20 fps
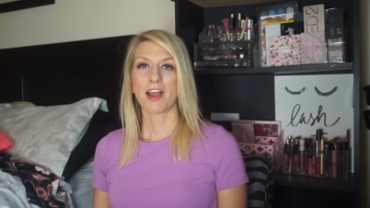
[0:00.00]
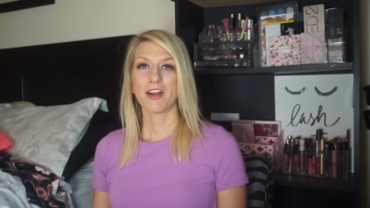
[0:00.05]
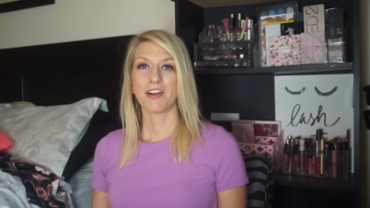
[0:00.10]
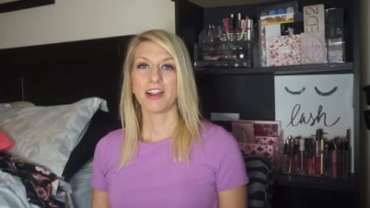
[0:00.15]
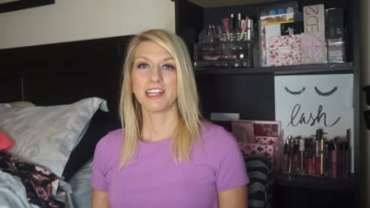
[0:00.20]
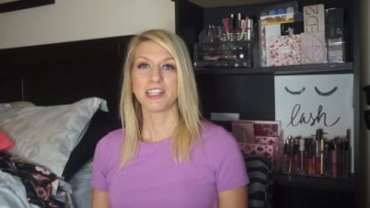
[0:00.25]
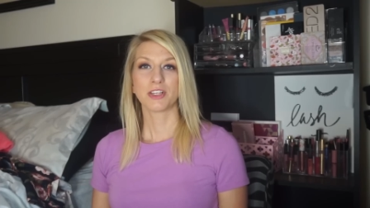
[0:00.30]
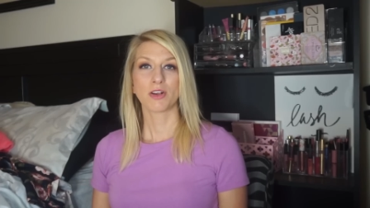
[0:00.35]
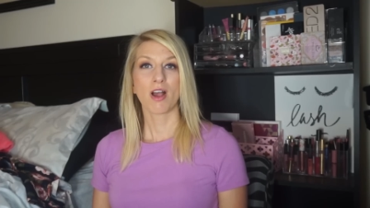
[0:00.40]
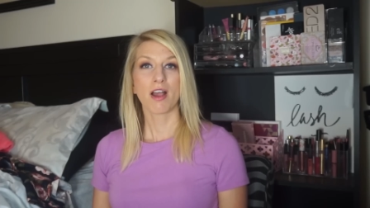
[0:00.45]
All
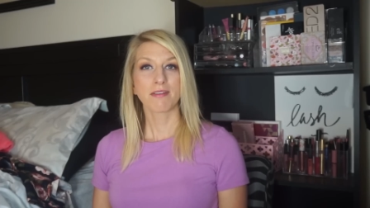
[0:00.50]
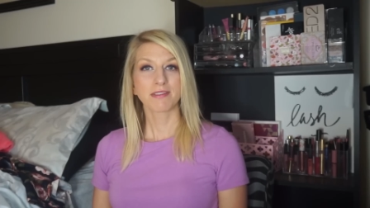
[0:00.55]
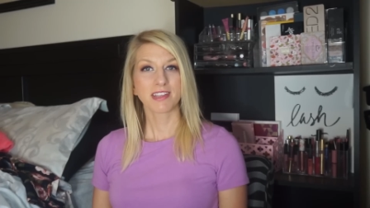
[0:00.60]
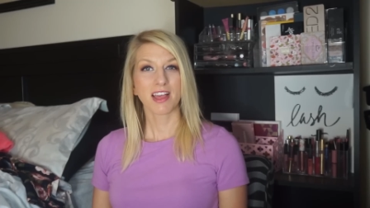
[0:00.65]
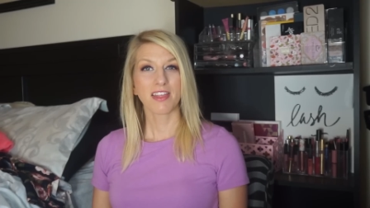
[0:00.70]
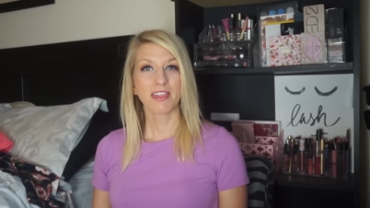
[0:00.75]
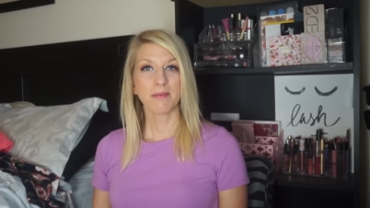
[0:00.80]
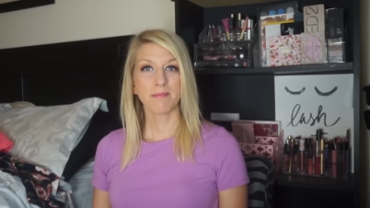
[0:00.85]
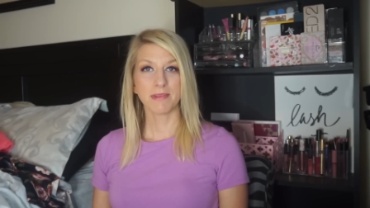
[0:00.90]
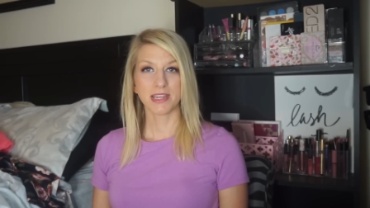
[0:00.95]
right, so I was
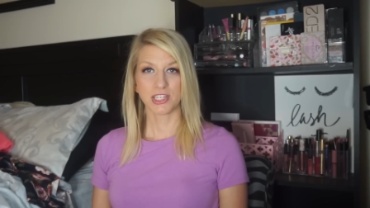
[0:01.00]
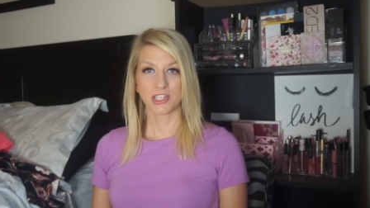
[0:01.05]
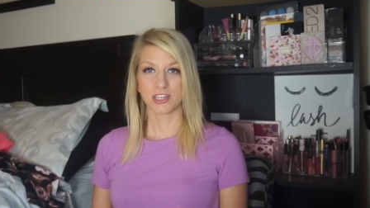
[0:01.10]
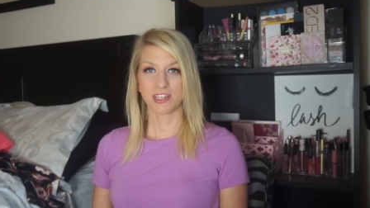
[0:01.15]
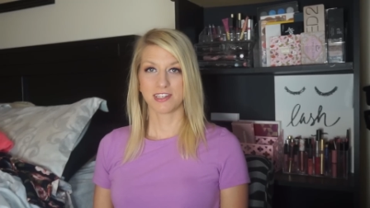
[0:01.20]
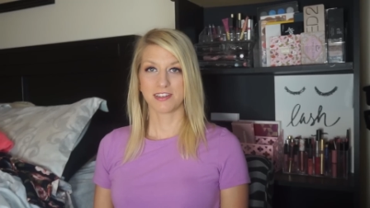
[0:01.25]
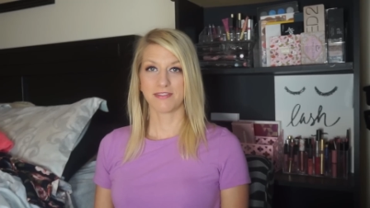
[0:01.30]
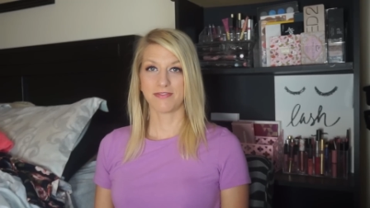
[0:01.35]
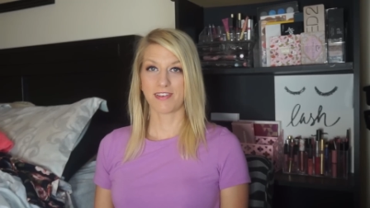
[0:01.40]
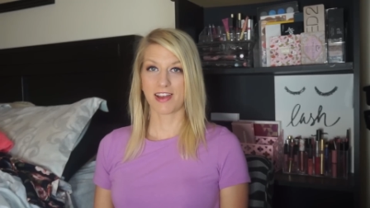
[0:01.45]
on the
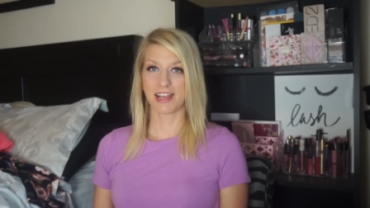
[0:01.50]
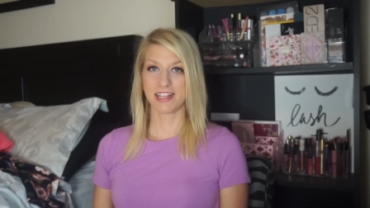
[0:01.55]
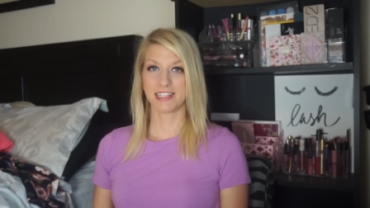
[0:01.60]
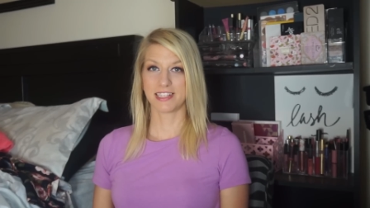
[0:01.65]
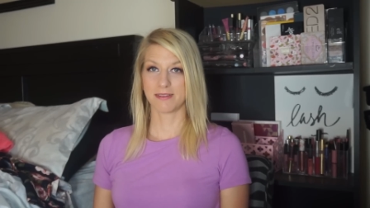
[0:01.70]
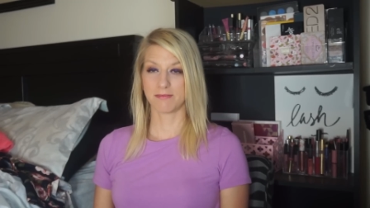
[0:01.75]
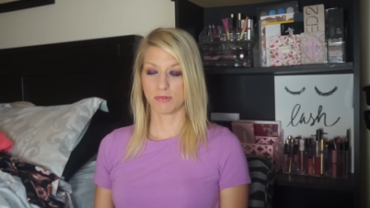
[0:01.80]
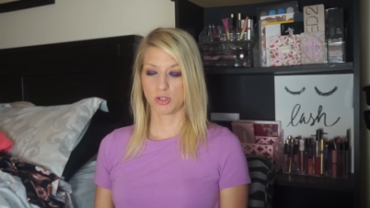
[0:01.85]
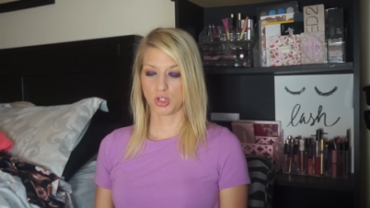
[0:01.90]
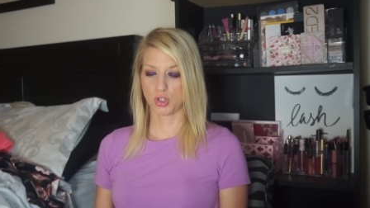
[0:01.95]
mission to find
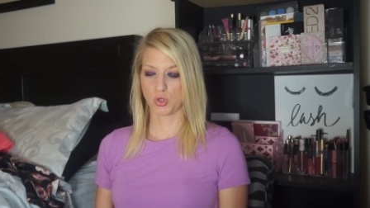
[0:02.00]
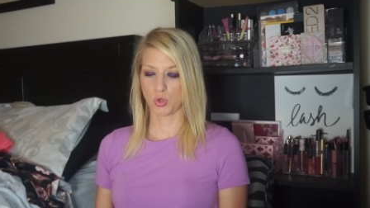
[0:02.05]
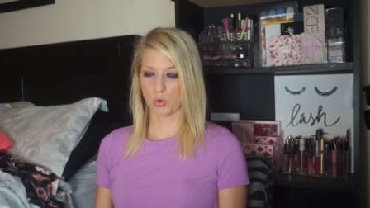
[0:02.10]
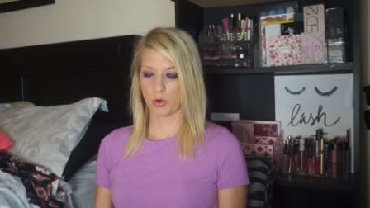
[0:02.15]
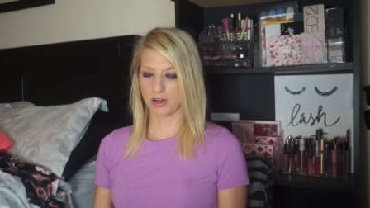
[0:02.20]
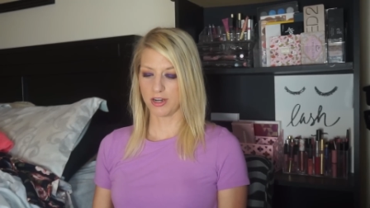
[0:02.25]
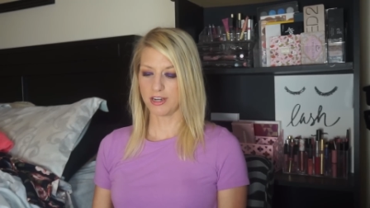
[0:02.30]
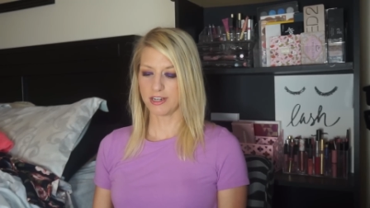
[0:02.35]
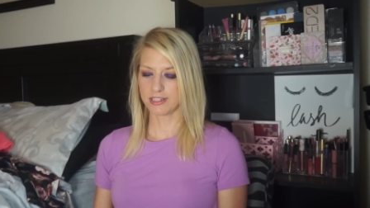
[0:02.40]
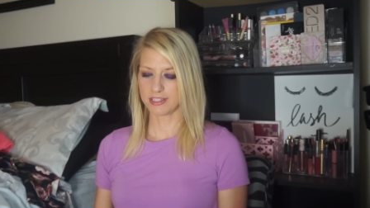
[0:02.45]
some
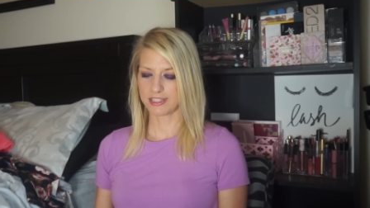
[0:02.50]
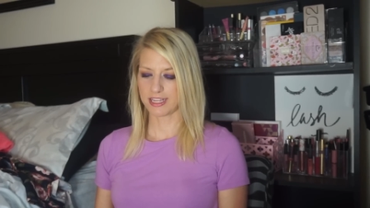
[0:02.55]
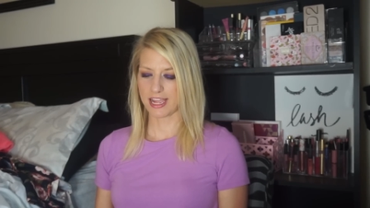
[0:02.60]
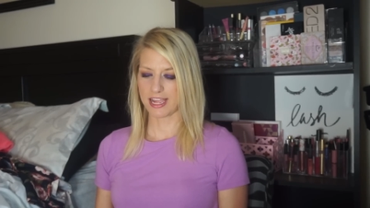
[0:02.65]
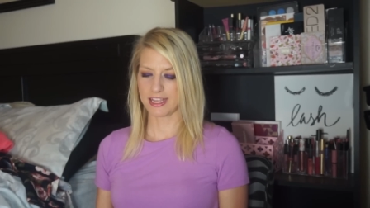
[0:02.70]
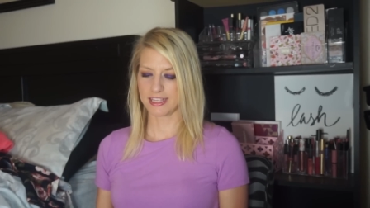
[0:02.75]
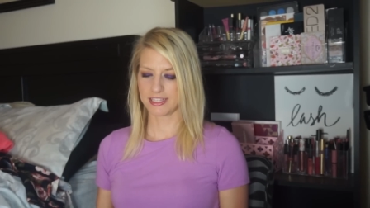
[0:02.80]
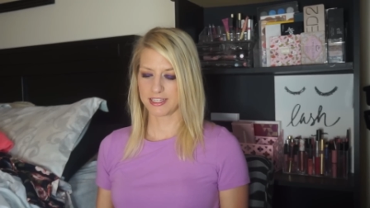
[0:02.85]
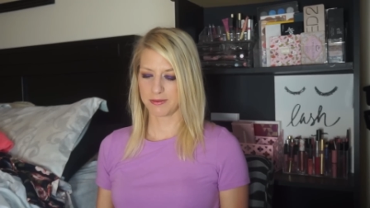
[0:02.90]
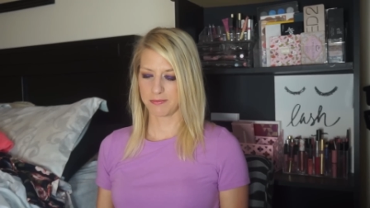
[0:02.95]
shorts
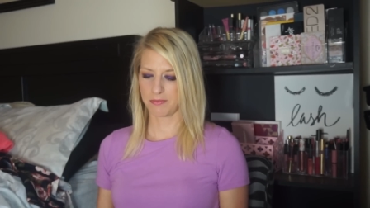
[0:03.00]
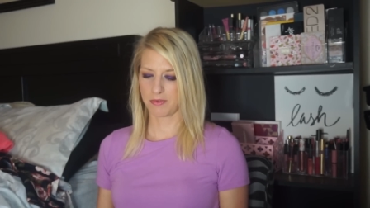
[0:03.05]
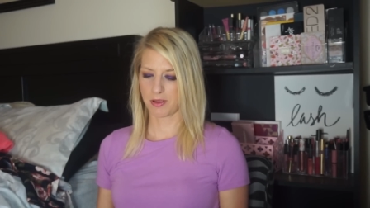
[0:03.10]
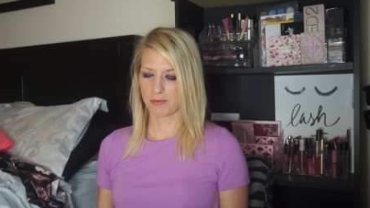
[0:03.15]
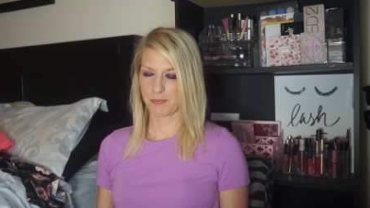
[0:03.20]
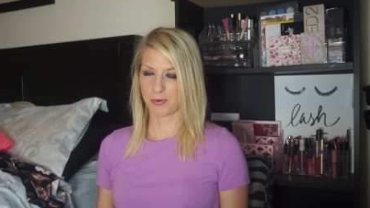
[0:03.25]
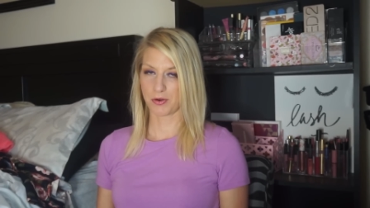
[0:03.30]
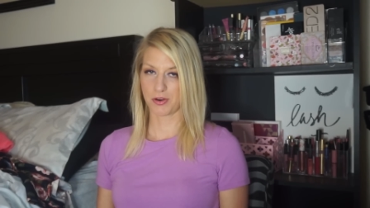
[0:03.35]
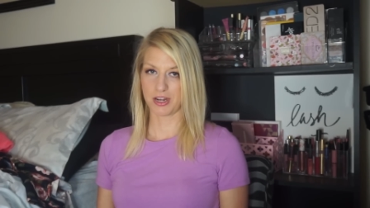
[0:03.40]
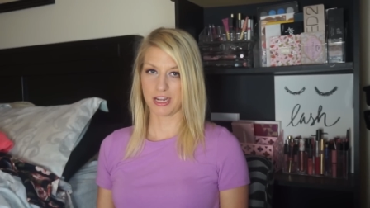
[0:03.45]
and some
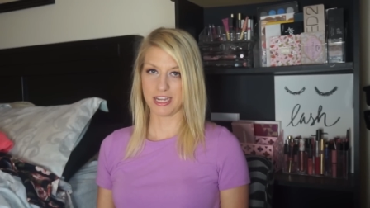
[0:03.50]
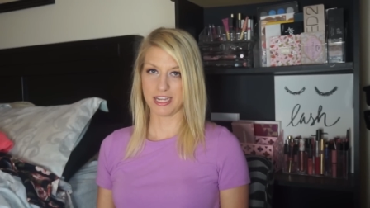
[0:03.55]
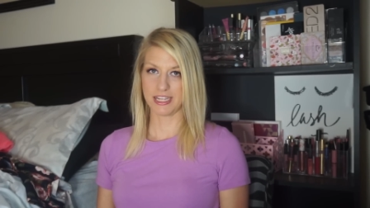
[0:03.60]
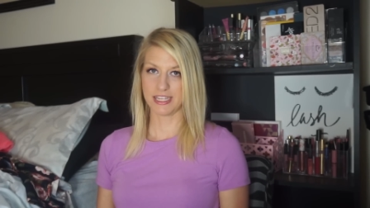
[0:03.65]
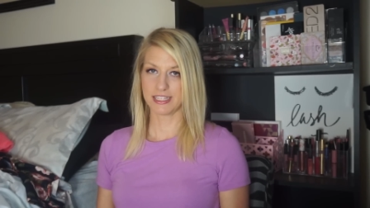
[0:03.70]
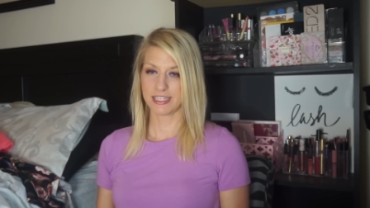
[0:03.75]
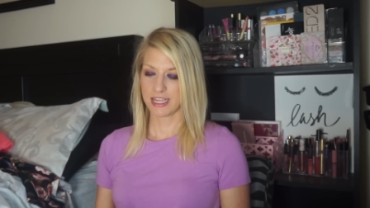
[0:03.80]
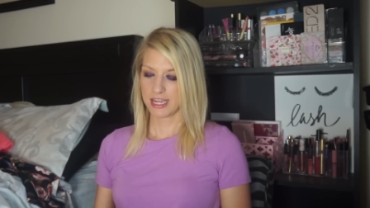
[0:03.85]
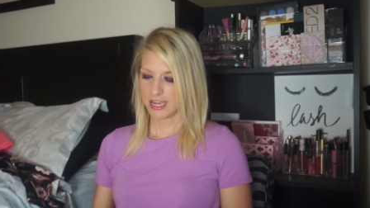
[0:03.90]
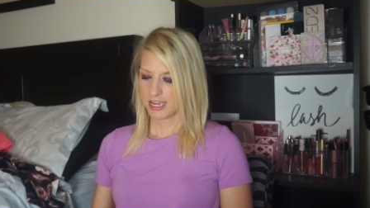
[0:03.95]

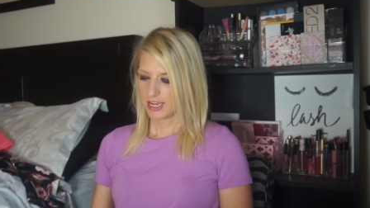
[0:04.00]
capris.